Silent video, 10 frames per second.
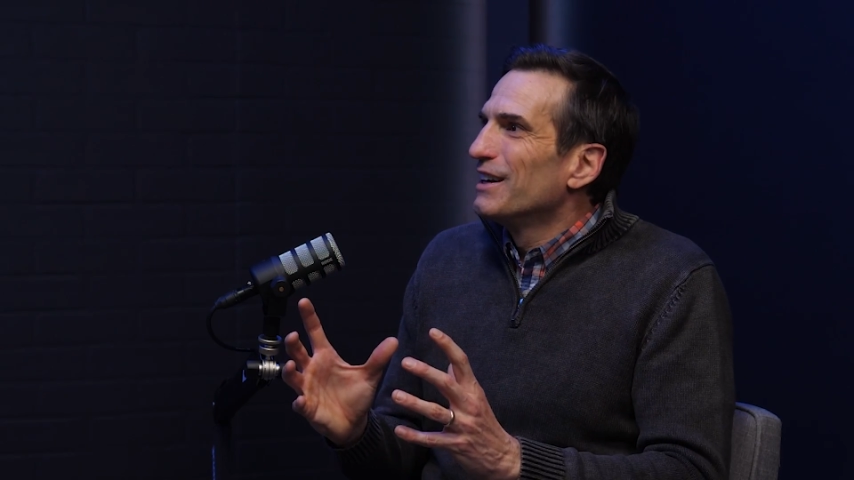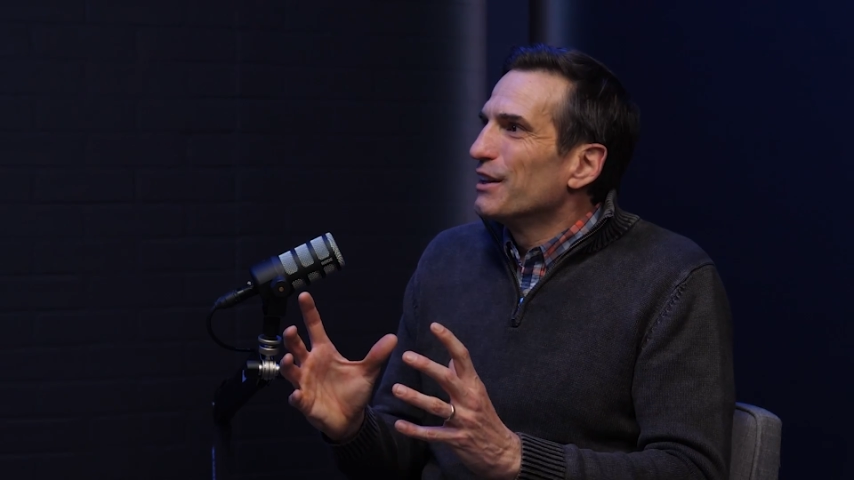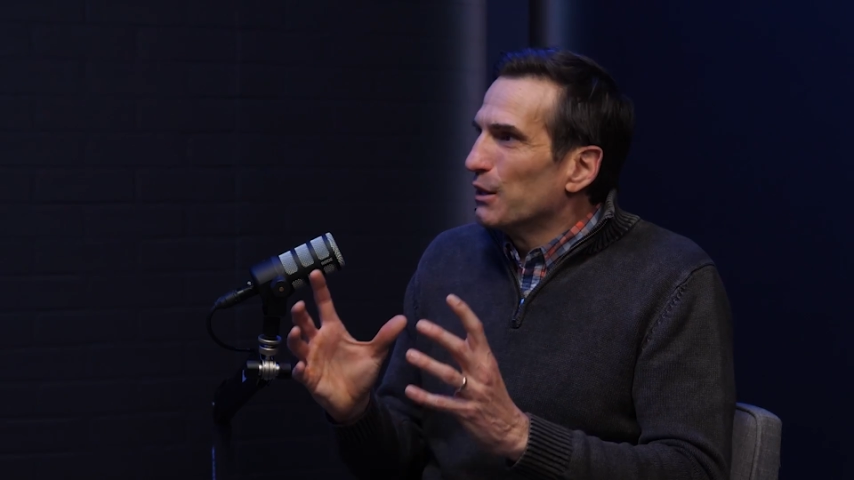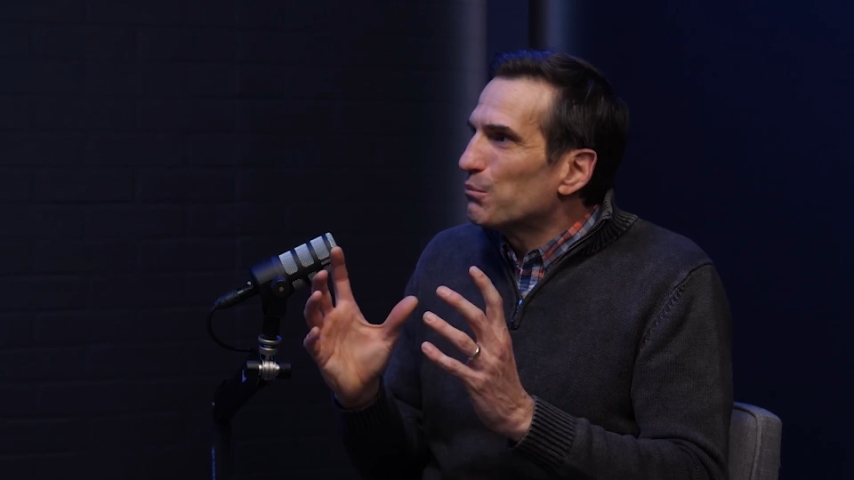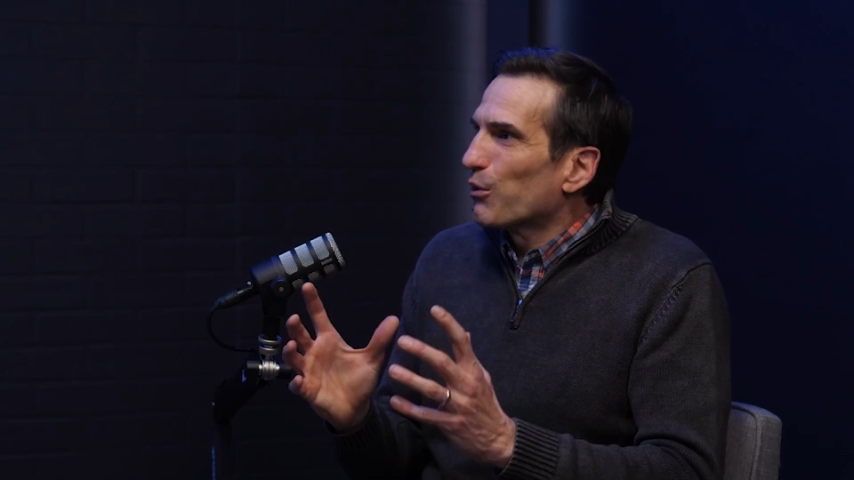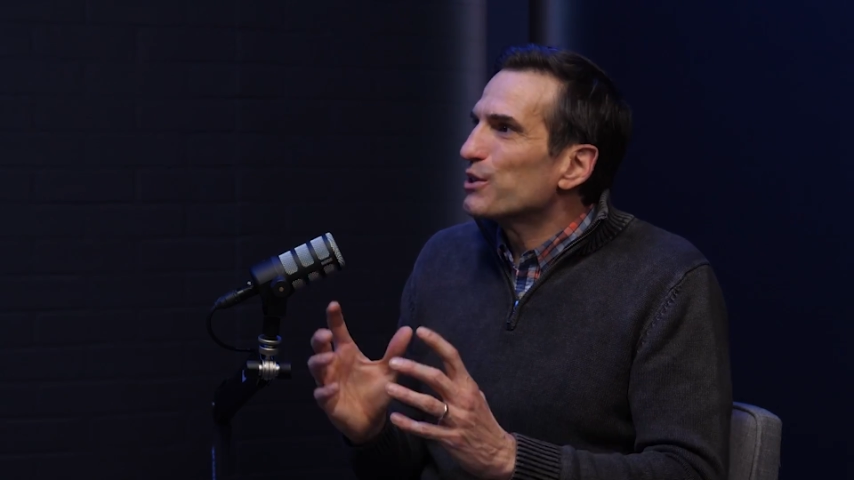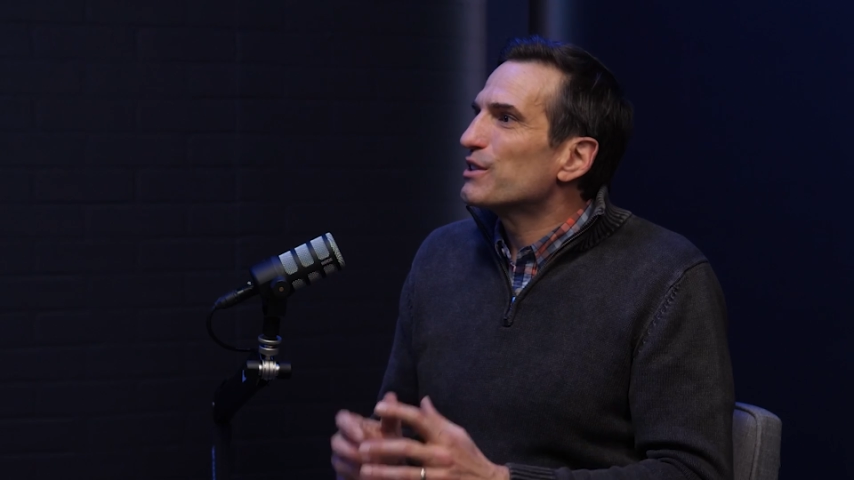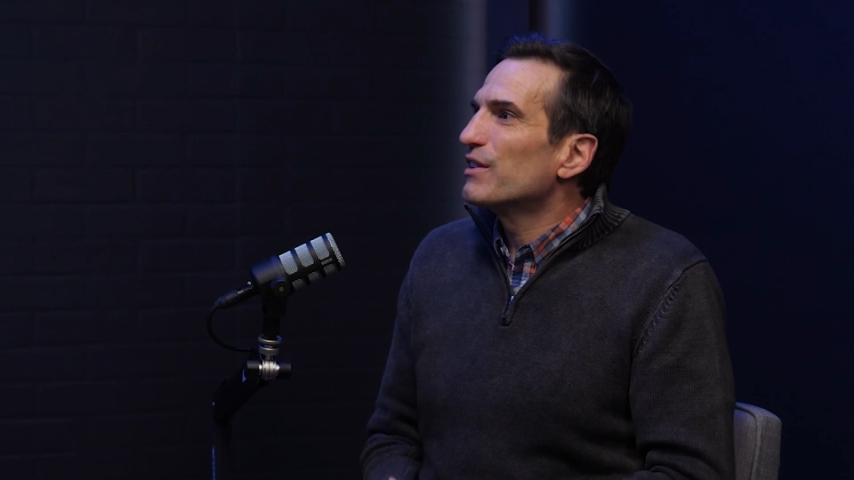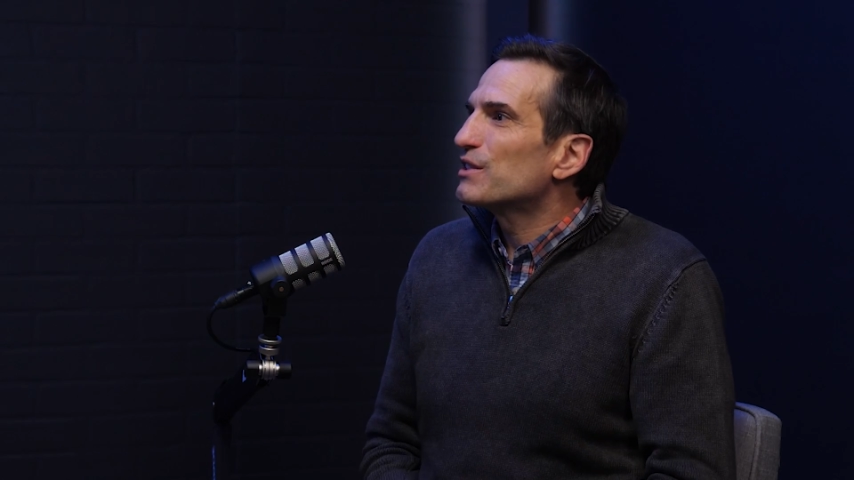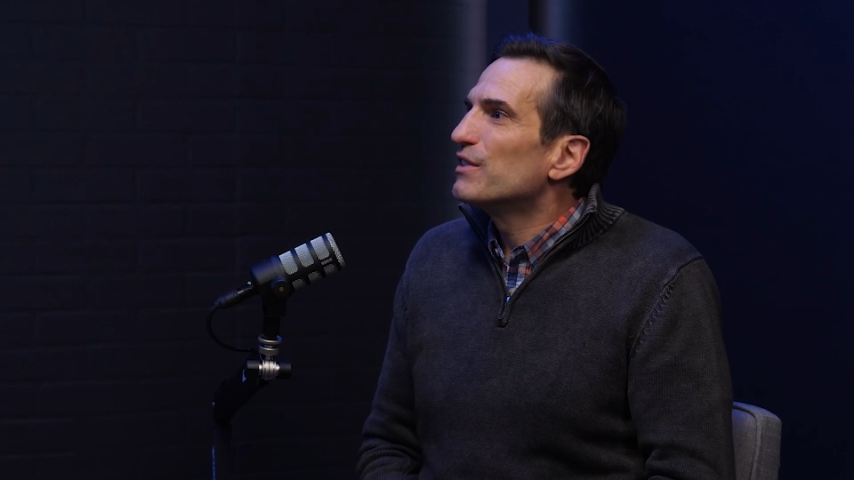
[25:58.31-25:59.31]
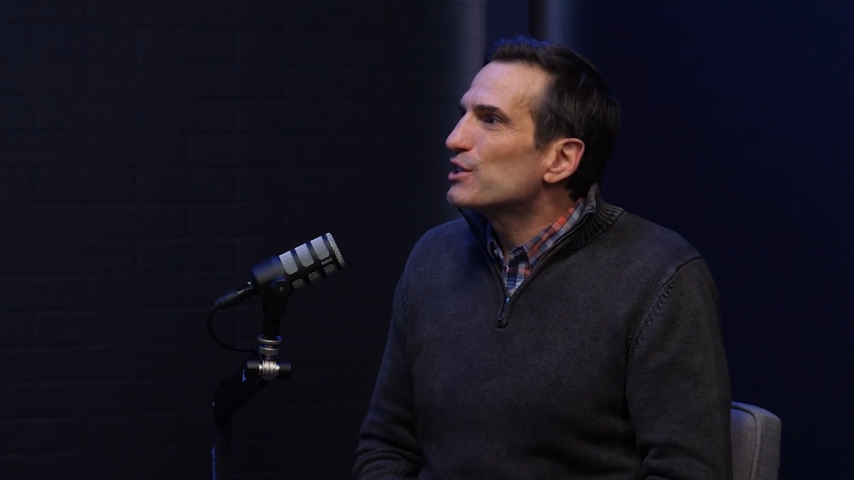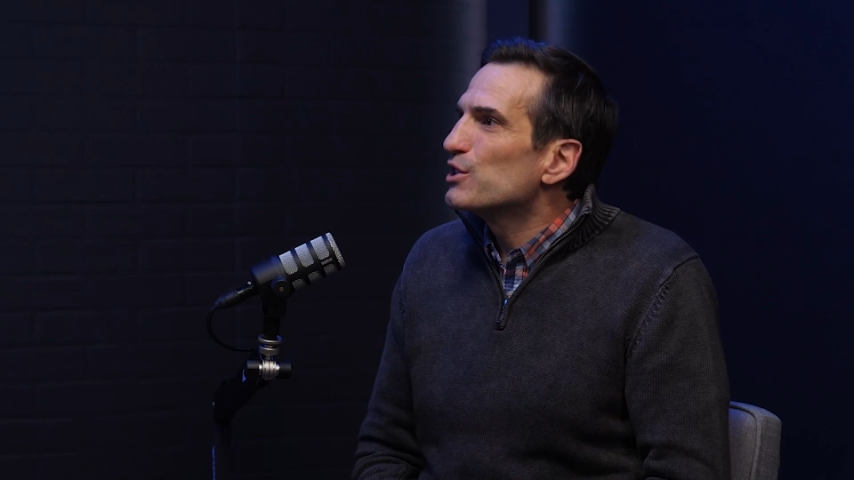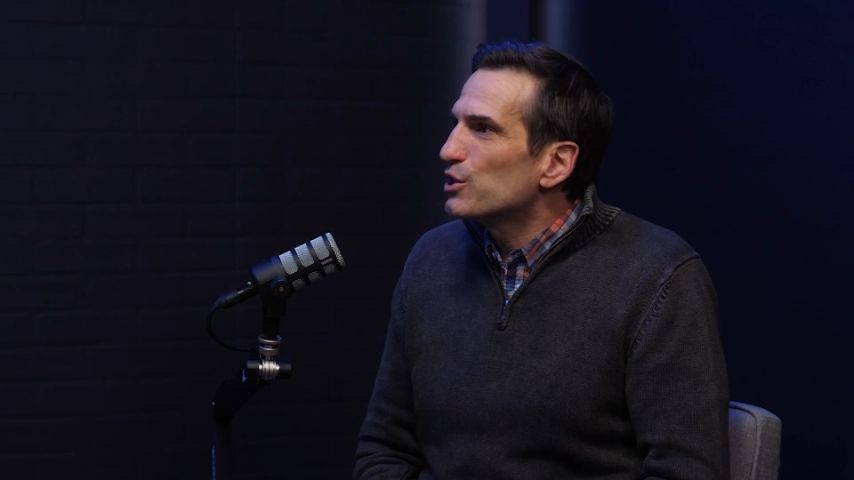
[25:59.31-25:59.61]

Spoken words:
the importance of this vision